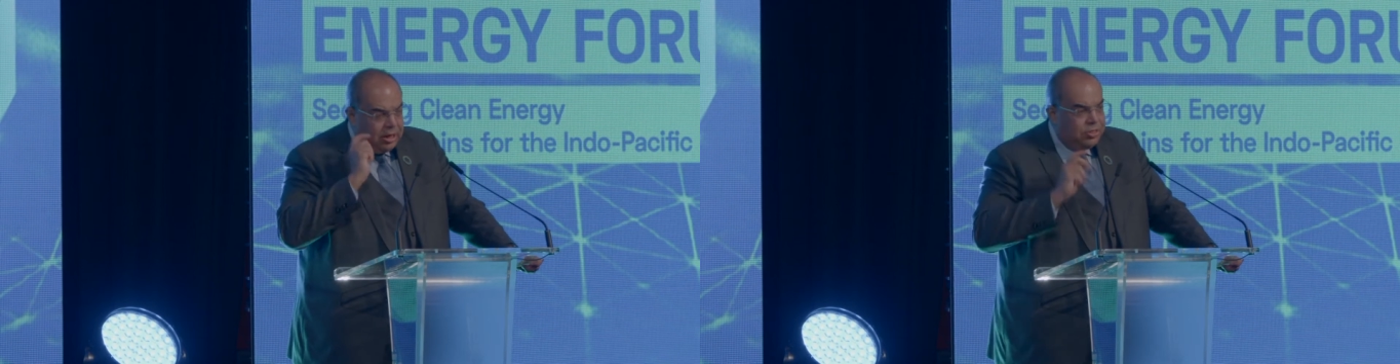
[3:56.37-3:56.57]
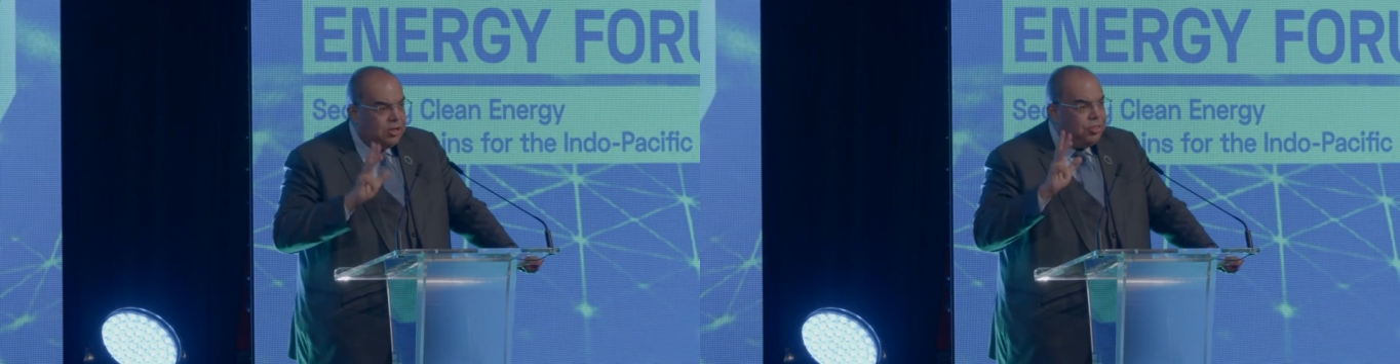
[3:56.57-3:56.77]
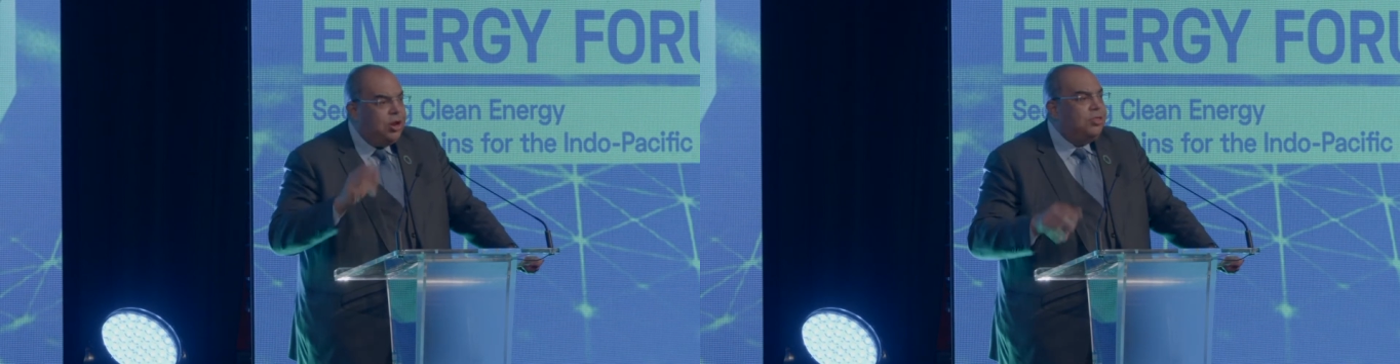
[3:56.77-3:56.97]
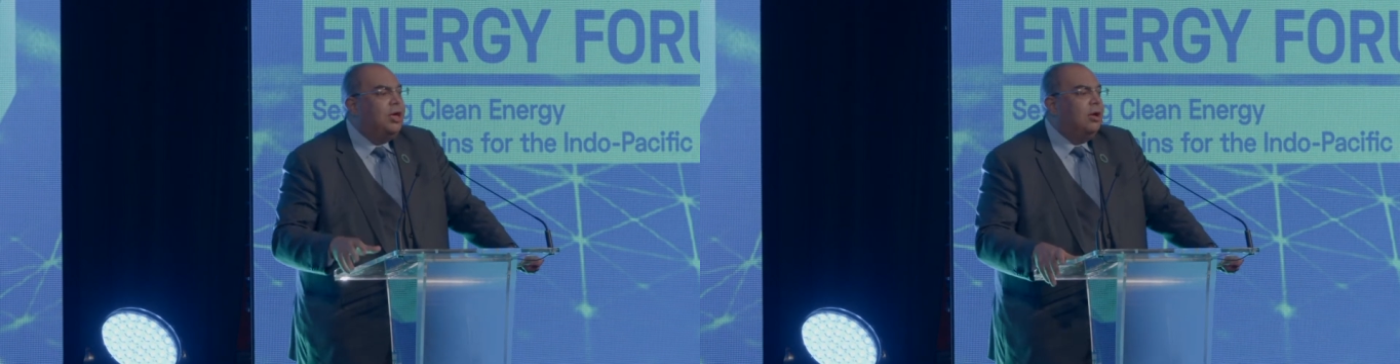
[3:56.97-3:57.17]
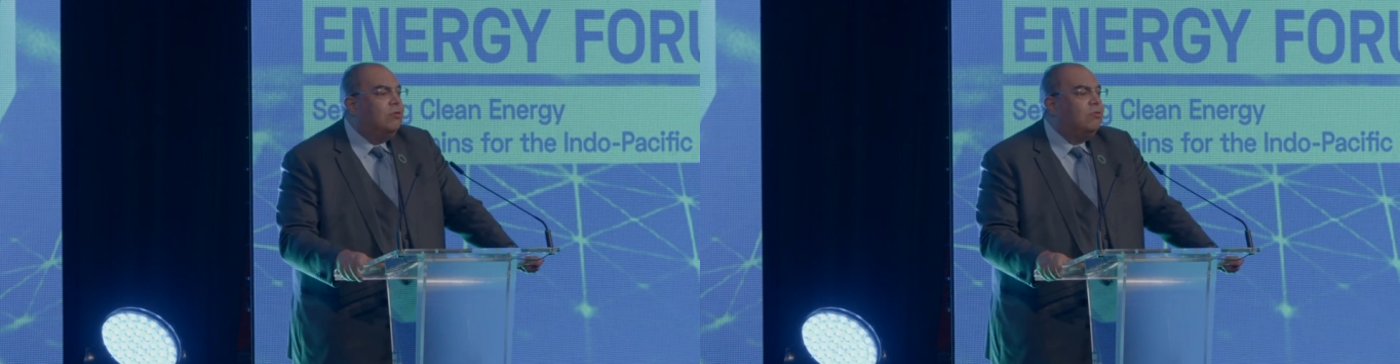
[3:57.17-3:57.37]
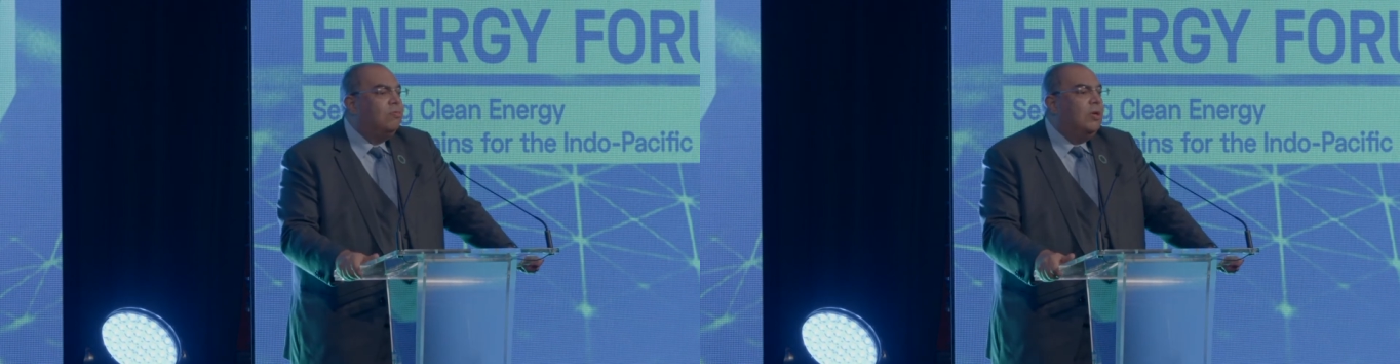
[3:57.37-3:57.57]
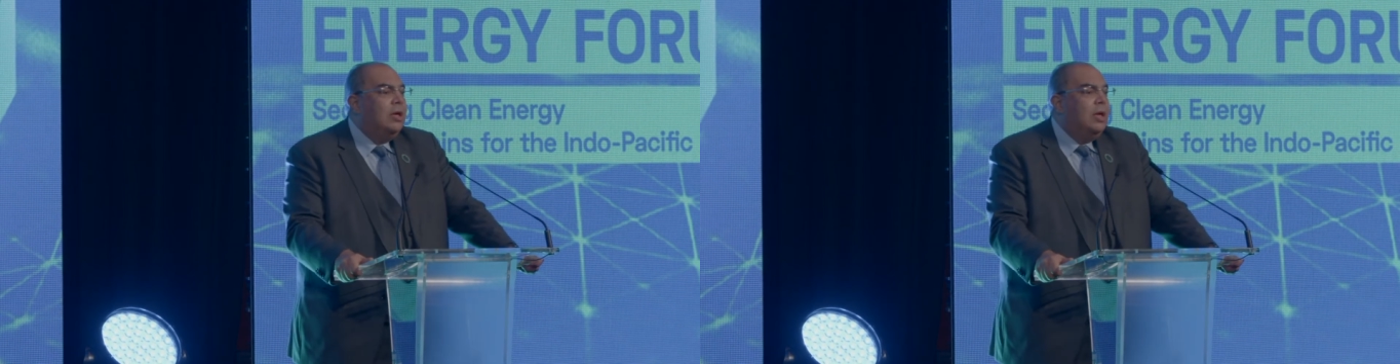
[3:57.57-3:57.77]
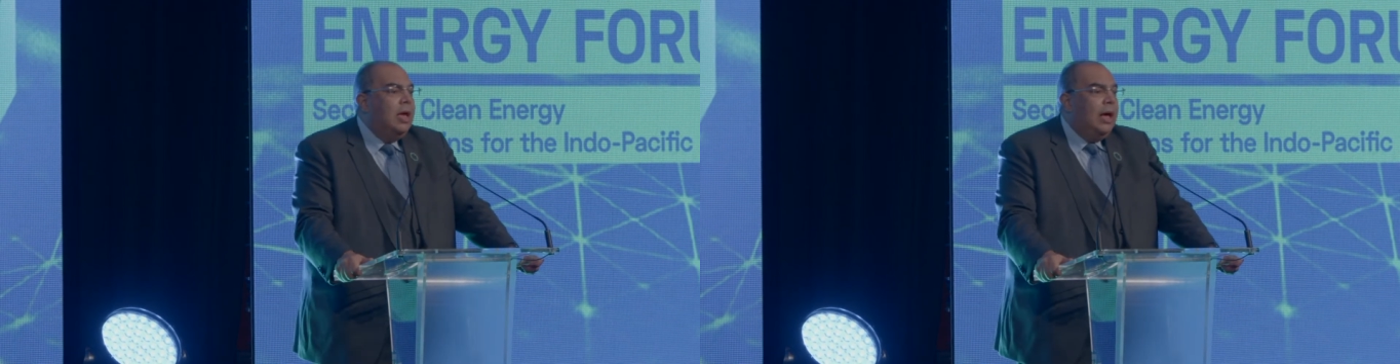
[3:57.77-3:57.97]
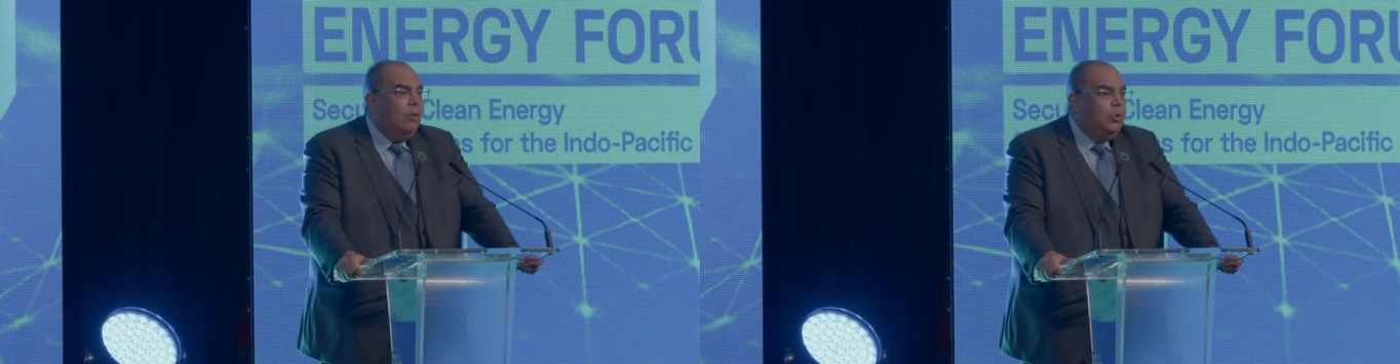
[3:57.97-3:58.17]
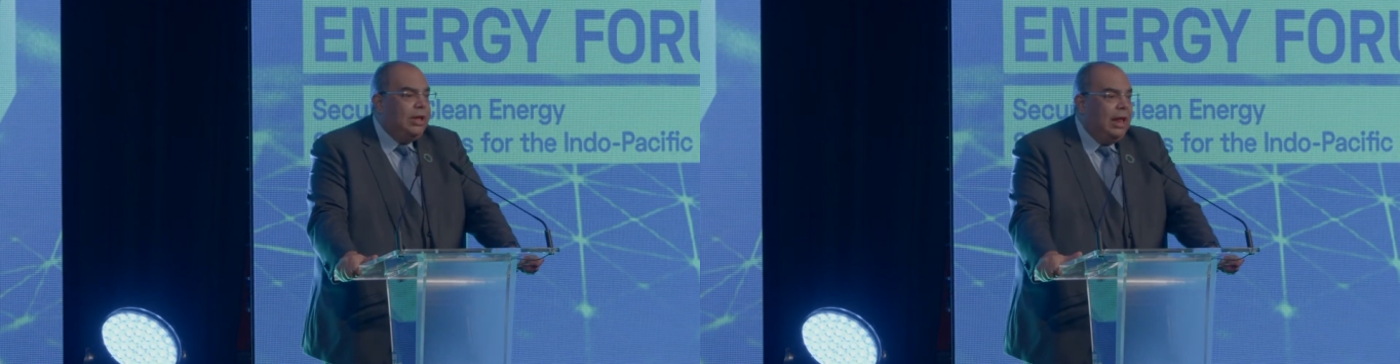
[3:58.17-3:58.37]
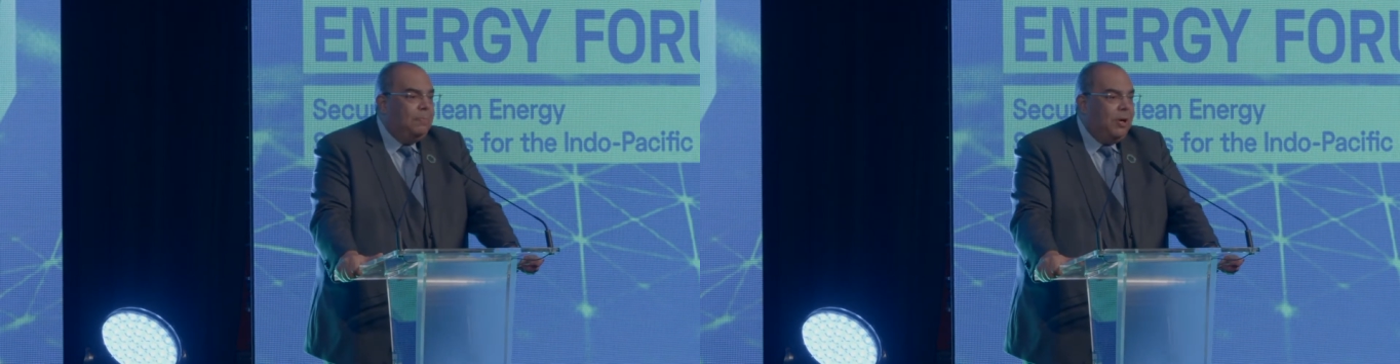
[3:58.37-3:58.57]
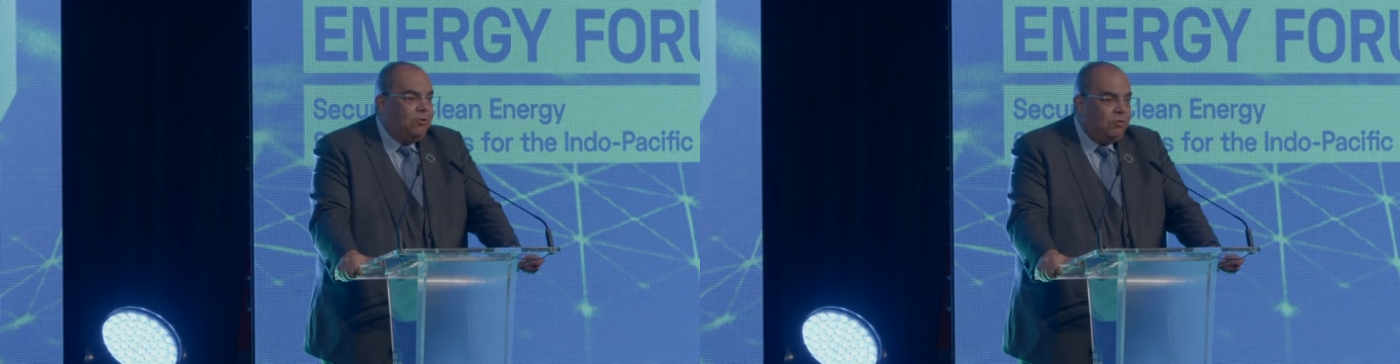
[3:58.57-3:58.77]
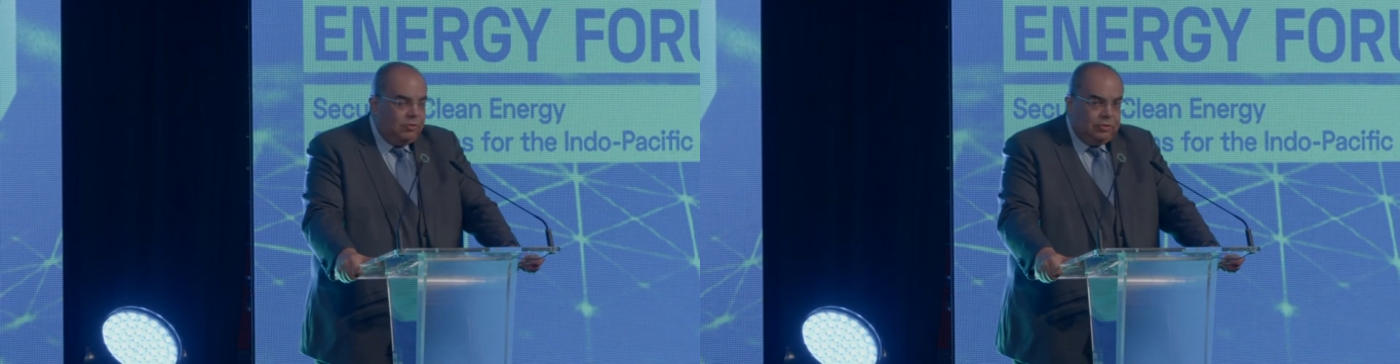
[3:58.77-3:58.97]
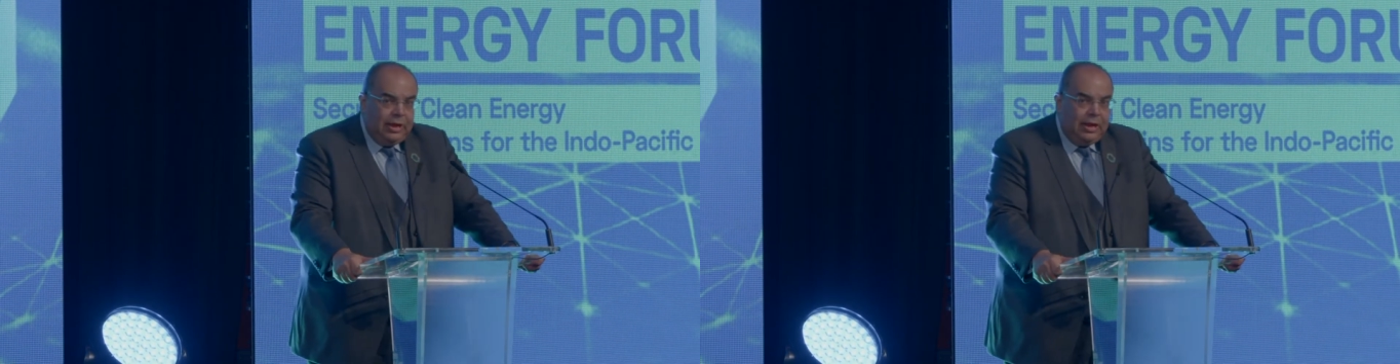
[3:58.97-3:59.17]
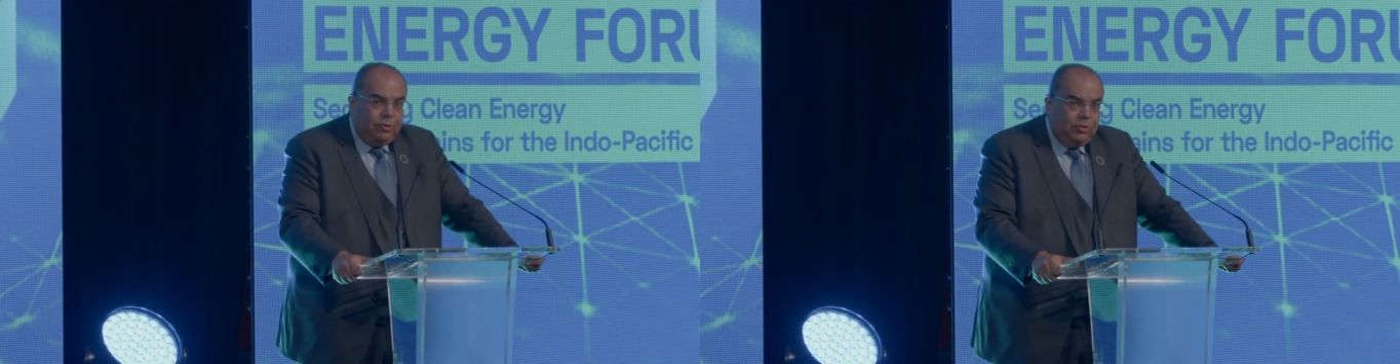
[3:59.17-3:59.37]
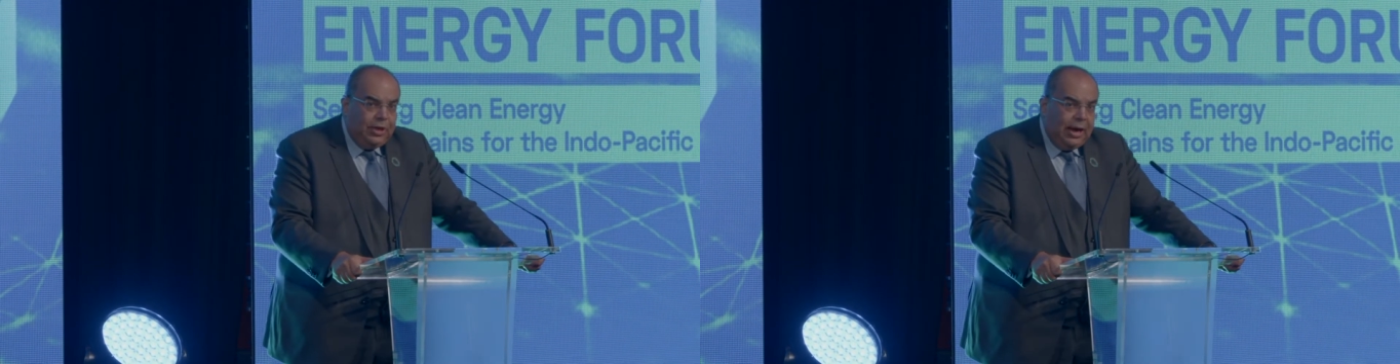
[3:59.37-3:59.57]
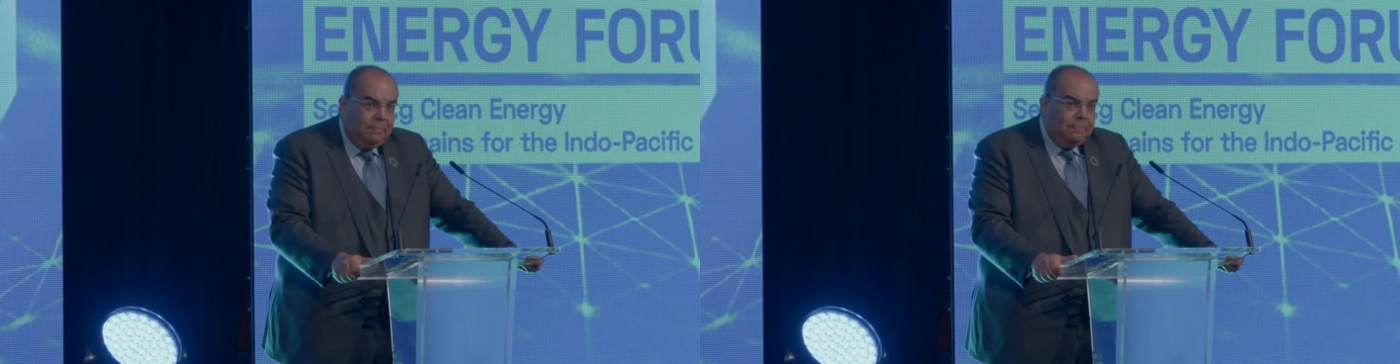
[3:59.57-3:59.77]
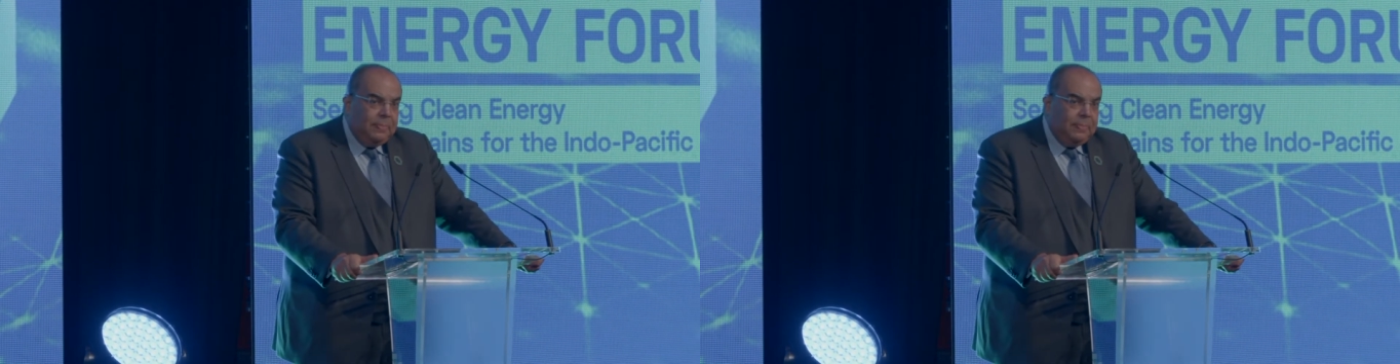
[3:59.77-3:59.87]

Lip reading: I think three things would help us dealing with that.